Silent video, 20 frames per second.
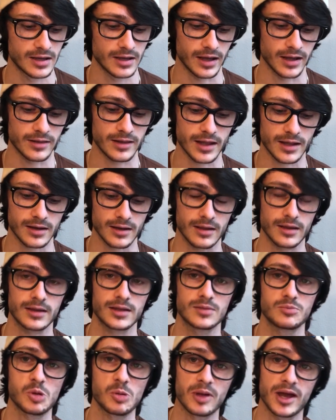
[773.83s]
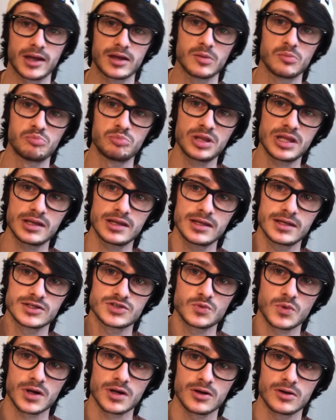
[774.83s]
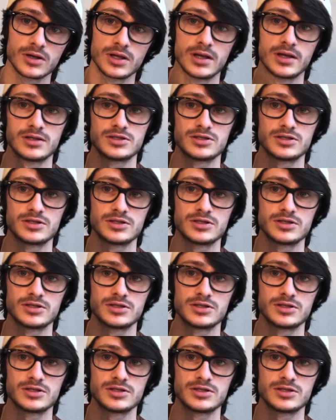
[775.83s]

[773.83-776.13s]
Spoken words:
And then I keep a backup beanie as well,